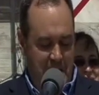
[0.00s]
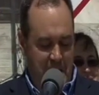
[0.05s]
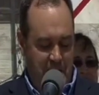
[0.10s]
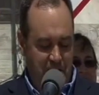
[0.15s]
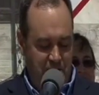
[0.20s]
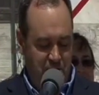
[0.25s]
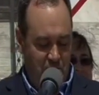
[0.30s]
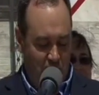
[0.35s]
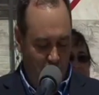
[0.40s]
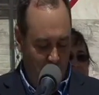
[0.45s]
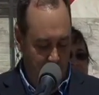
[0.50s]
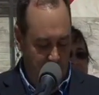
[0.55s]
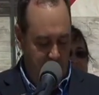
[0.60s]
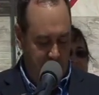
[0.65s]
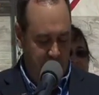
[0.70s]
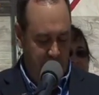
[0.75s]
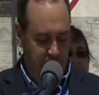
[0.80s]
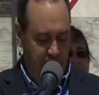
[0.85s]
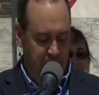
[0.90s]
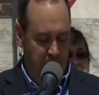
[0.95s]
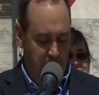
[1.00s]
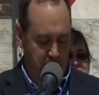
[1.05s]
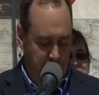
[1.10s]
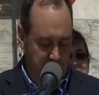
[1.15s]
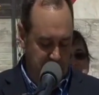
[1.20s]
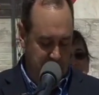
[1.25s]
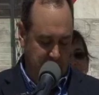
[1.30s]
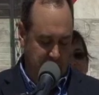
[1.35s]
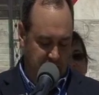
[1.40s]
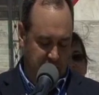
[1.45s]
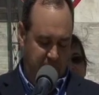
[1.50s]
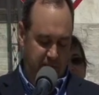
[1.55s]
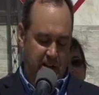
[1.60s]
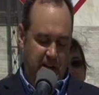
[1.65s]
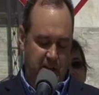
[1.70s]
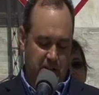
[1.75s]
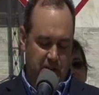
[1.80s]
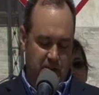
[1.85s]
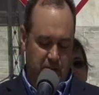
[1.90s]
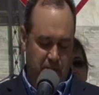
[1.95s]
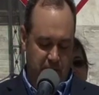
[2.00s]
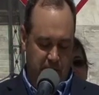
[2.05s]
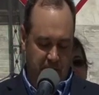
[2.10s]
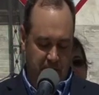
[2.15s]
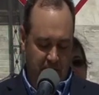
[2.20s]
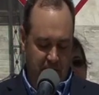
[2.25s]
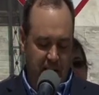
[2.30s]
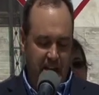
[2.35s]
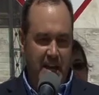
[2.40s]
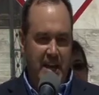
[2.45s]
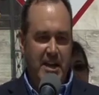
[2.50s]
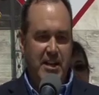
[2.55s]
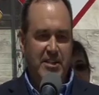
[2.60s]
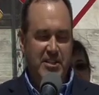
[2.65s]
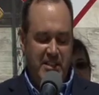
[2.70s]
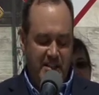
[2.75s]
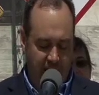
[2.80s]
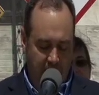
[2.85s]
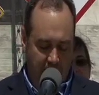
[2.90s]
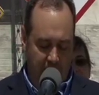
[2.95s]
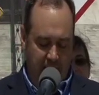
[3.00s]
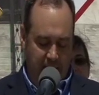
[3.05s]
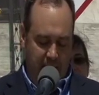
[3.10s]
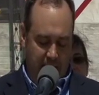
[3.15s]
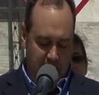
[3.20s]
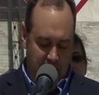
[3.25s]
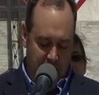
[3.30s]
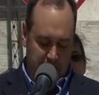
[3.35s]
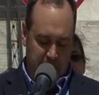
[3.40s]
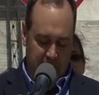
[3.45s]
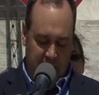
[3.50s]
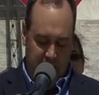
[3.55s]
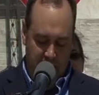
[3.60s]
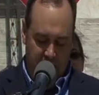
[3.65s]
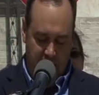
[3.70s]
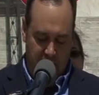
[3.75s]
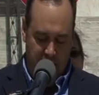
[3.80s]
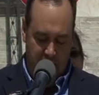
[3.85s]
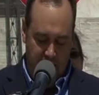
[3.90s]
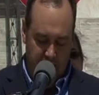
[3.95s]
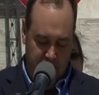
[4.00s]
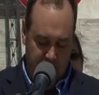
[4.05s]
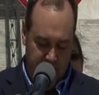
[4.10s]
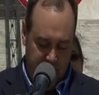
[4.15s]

is the reason for business failures. It is not complicated.